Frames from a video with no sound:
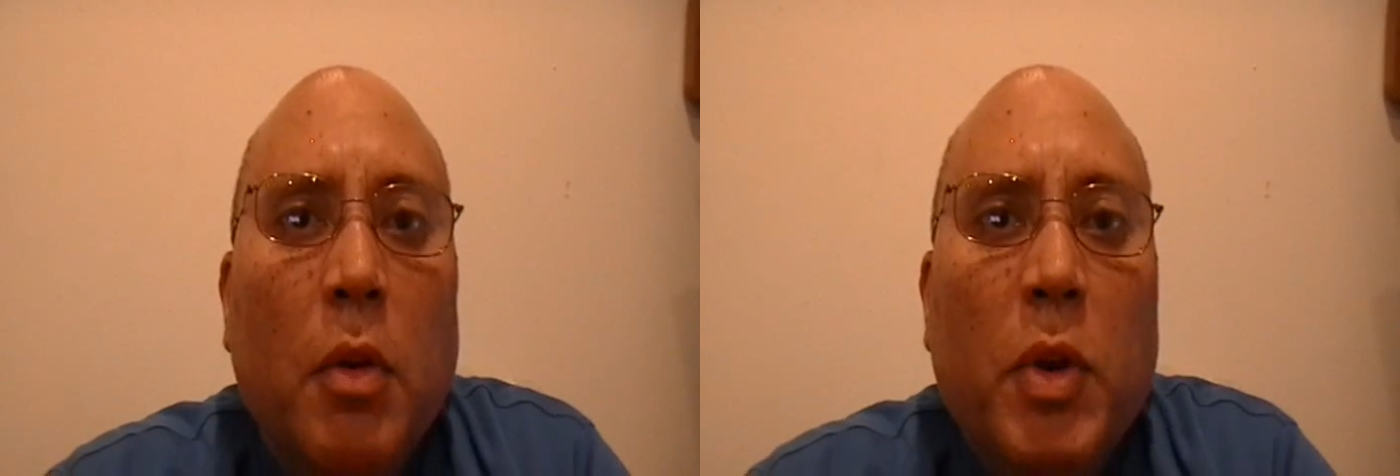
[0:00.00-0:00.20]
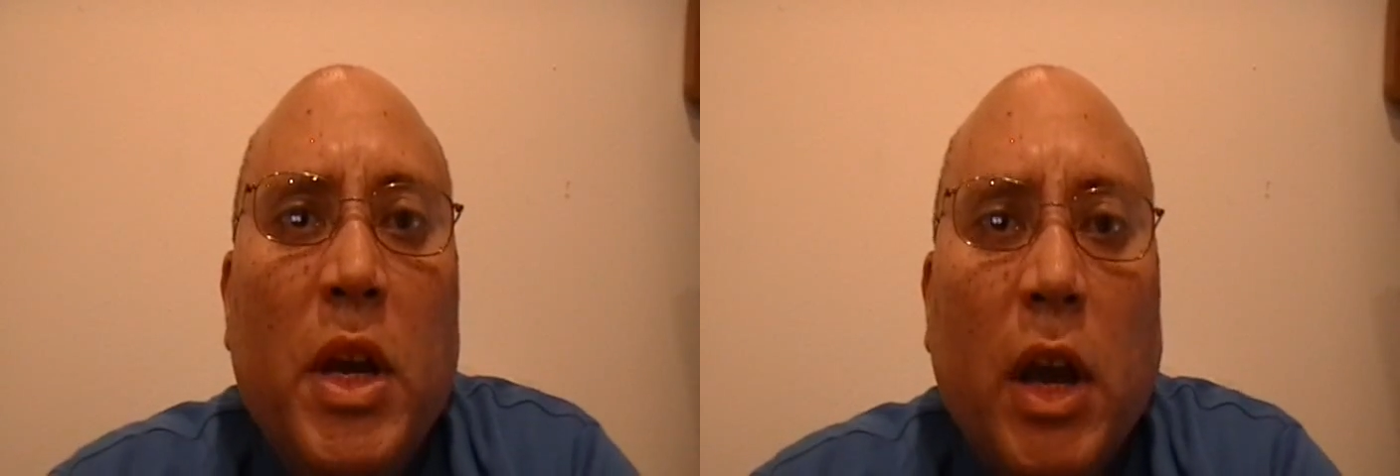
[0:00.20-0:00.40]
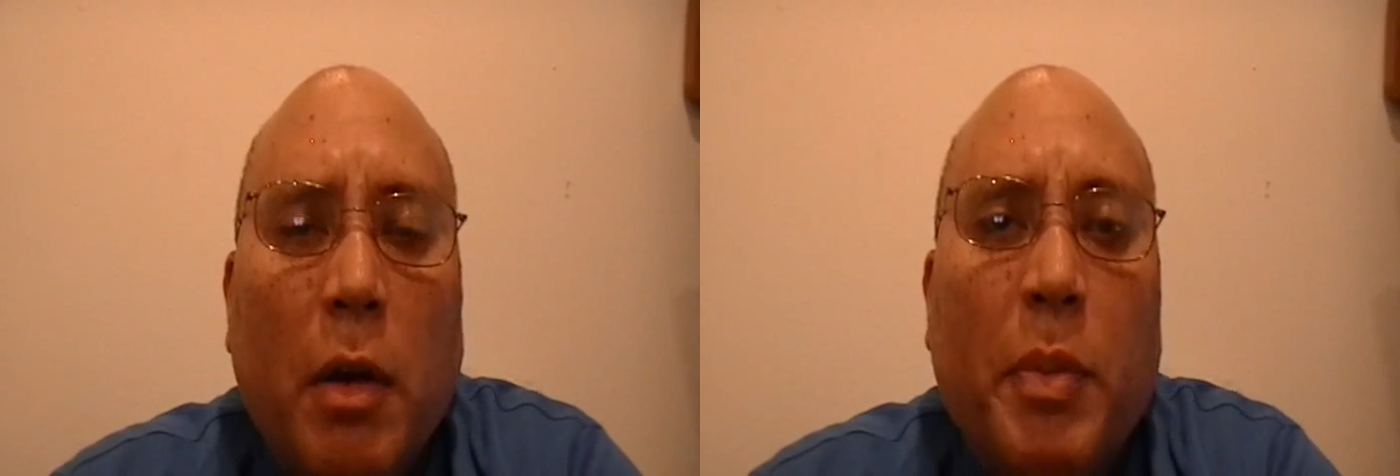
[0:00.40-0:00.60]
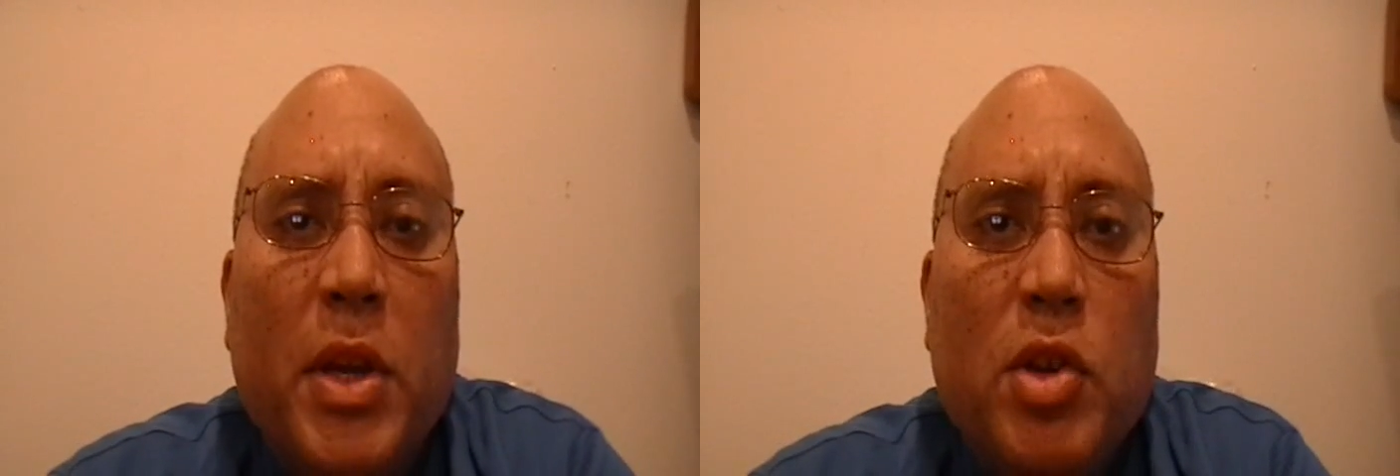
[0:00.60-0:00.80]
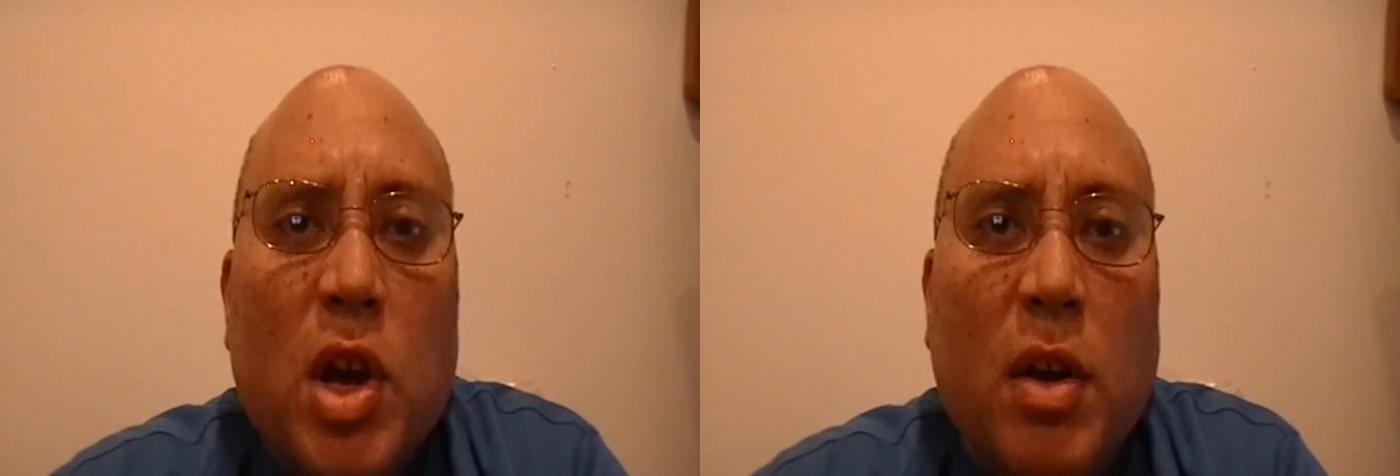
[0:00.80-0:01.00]
We help
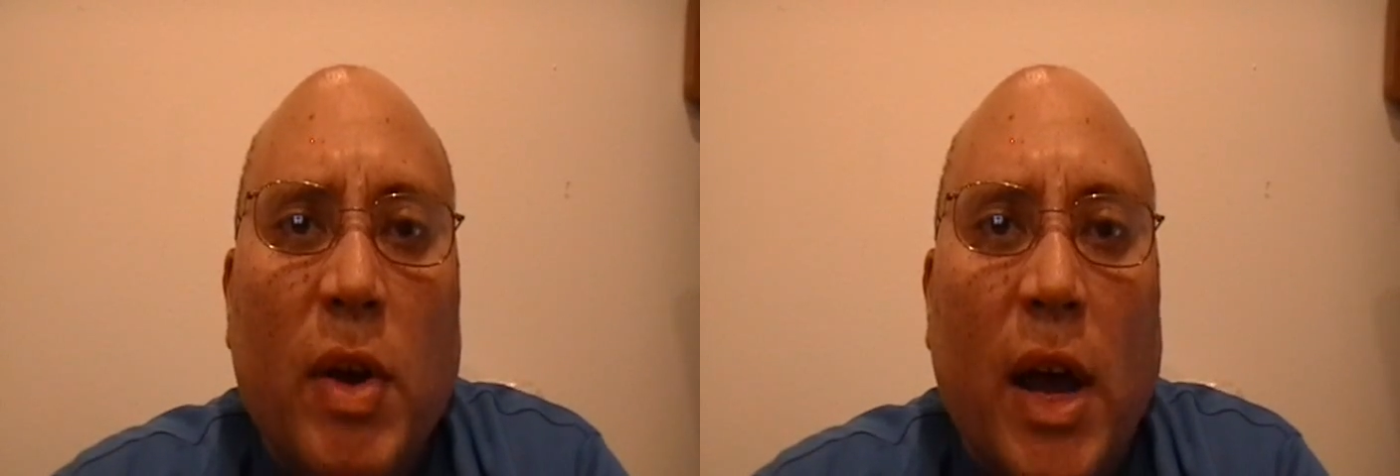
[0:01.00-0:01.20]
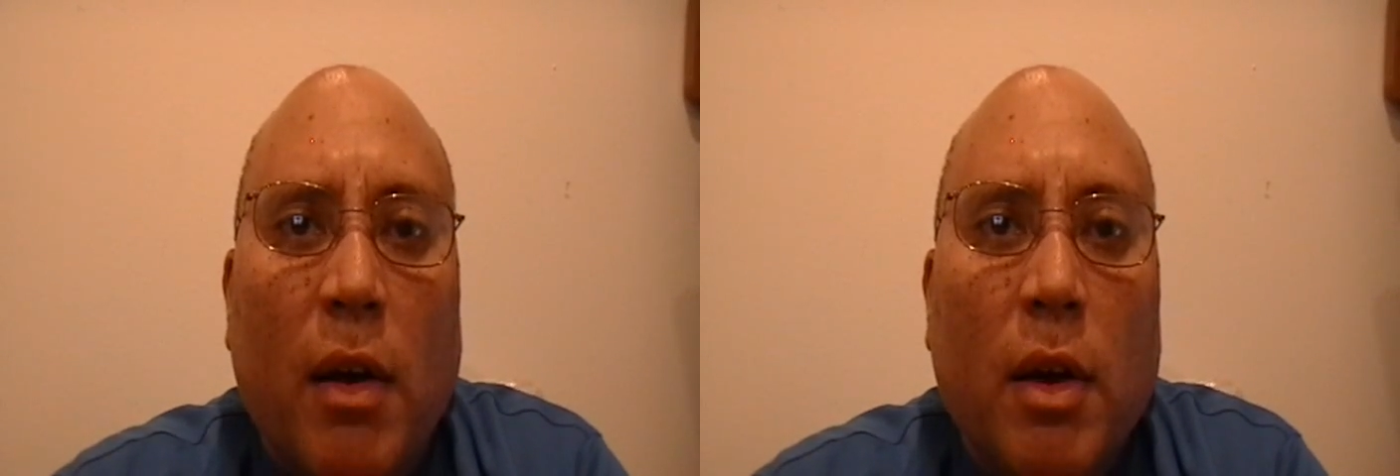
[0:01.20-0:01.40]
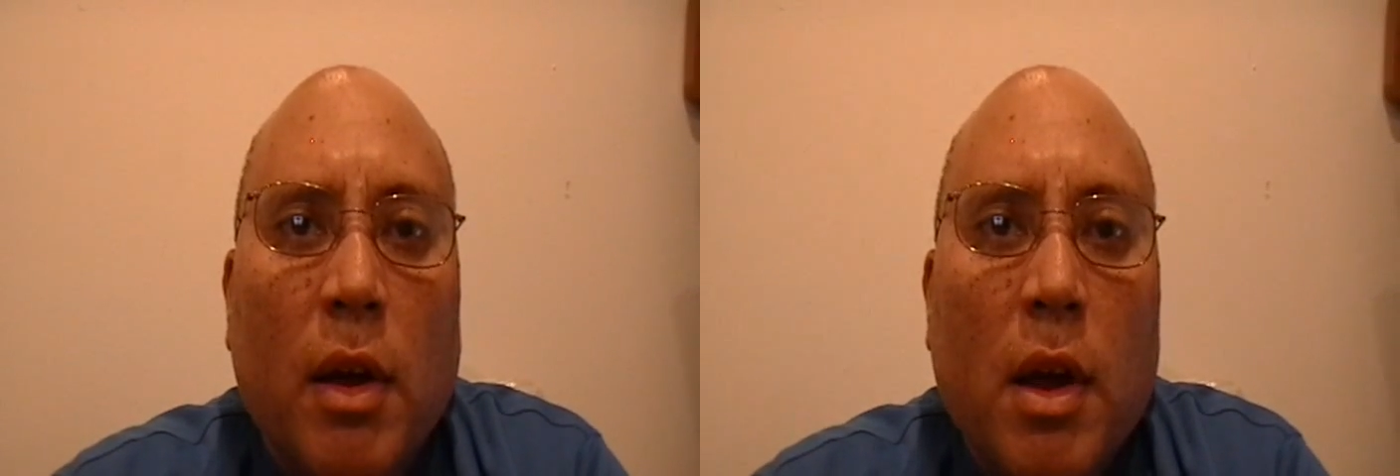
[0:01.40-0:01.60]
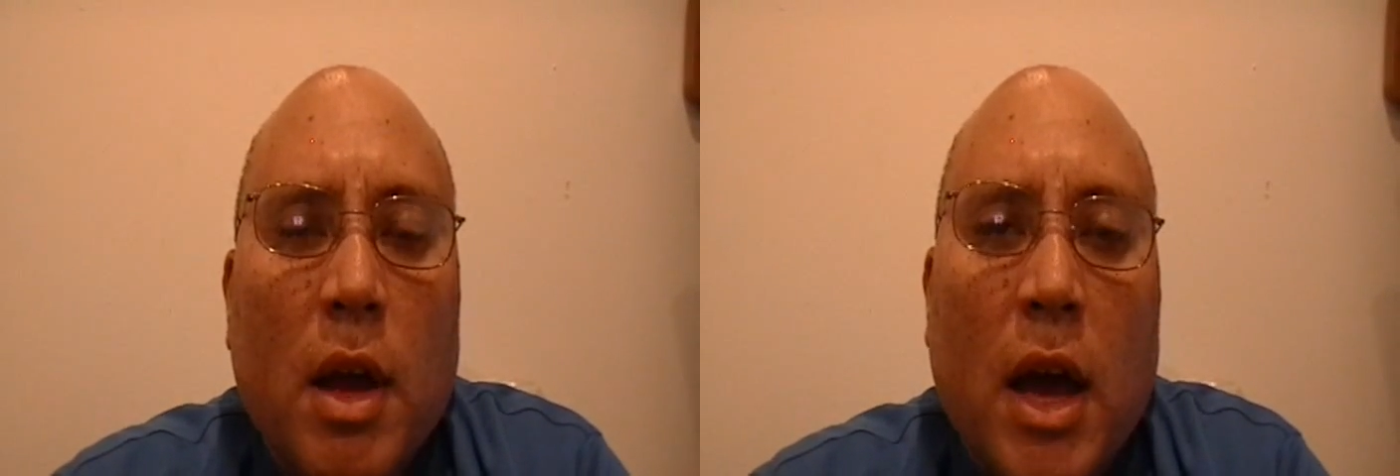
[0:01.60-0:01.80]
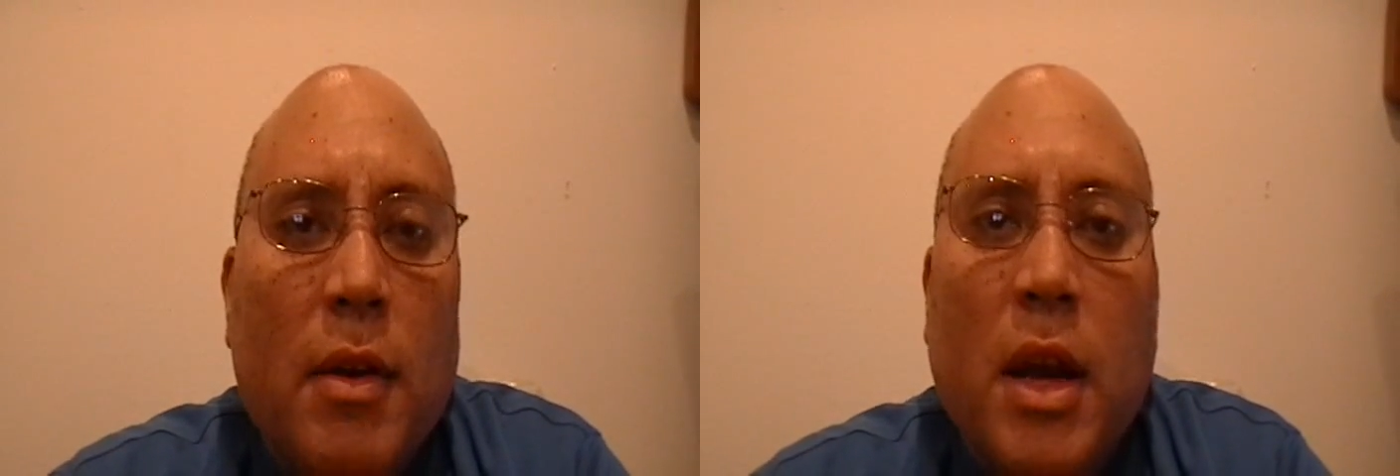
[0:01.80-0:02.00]
each other out.
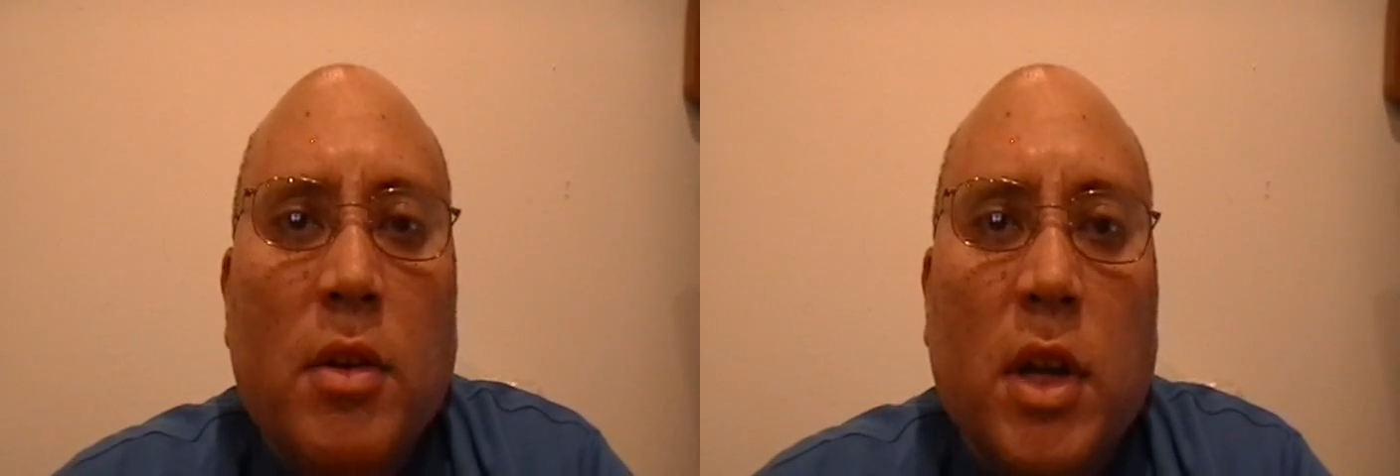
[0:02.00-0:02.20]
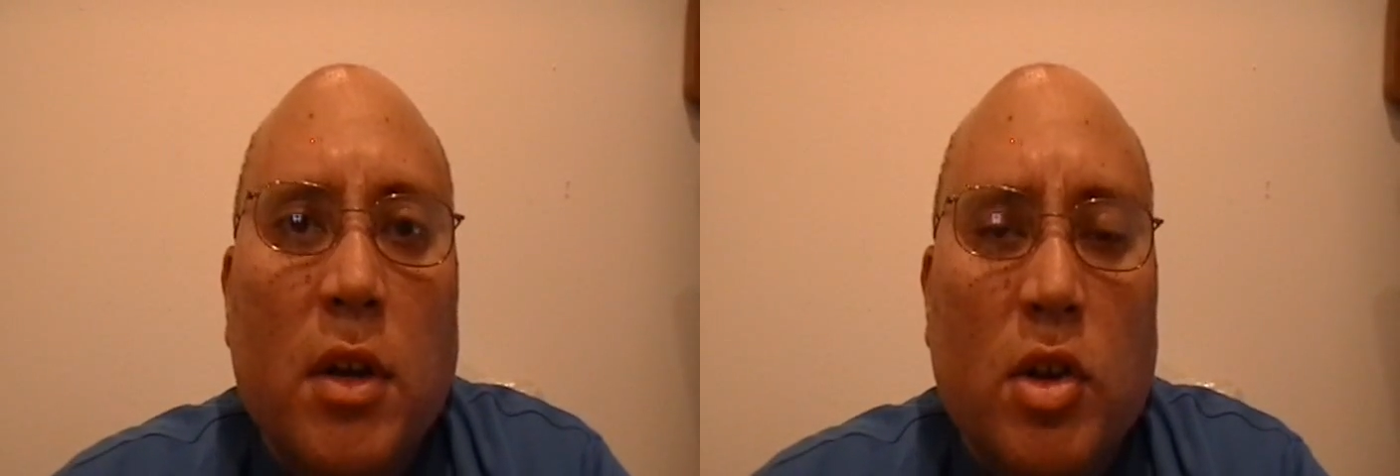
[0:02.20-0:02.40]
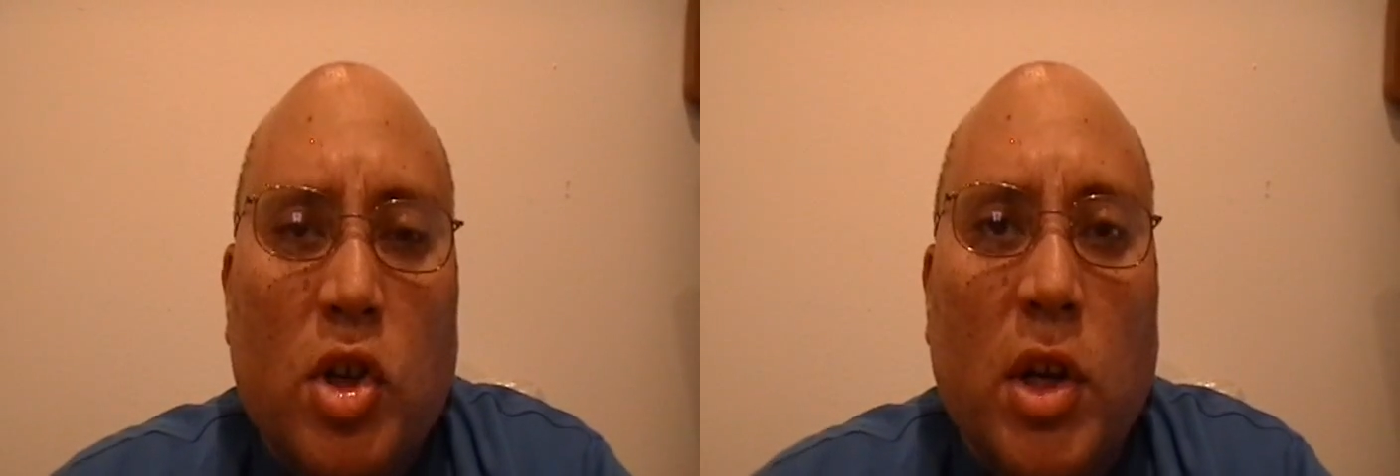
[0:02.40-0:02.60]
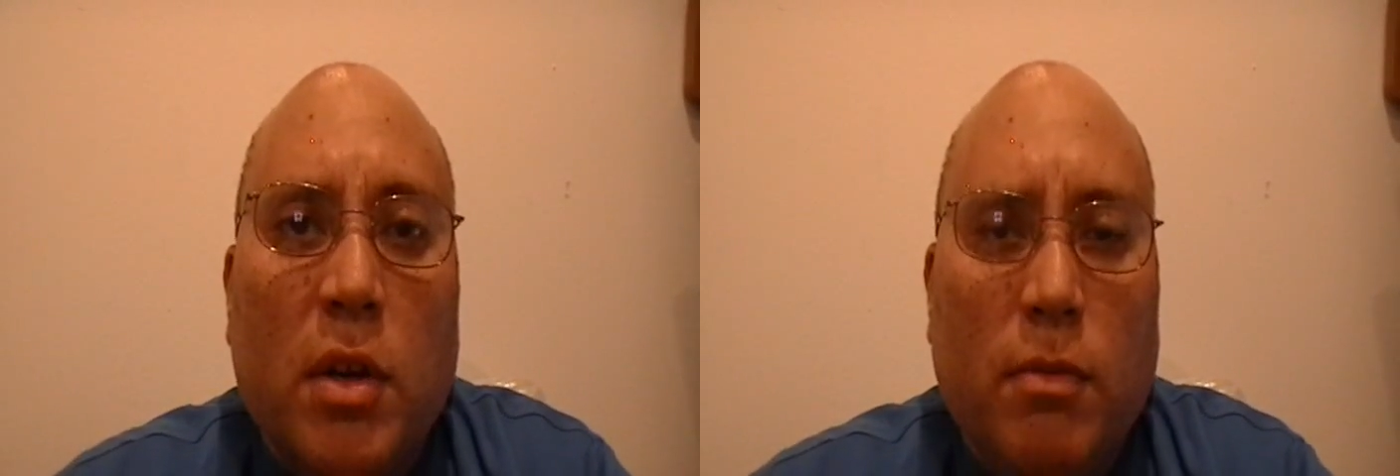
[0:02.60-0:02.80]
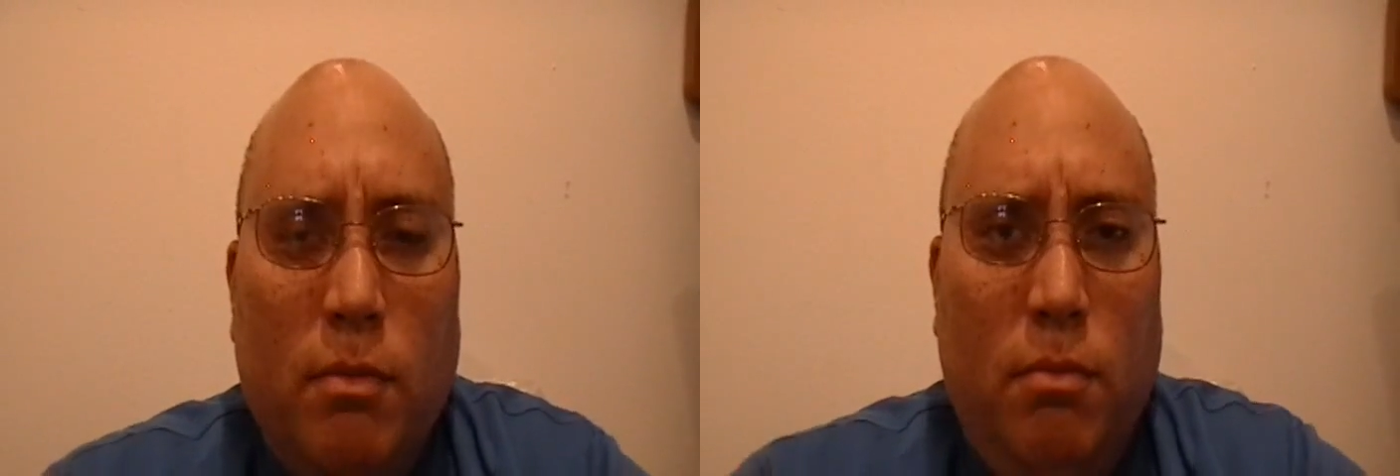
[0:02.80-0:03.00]
I'm not there to
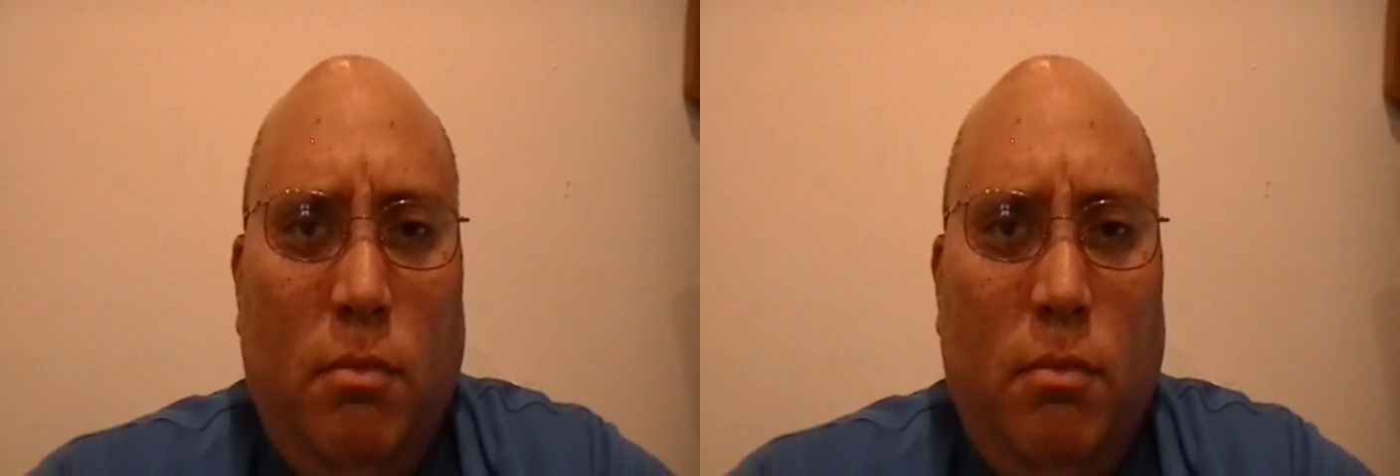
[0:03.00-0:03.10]
cheat.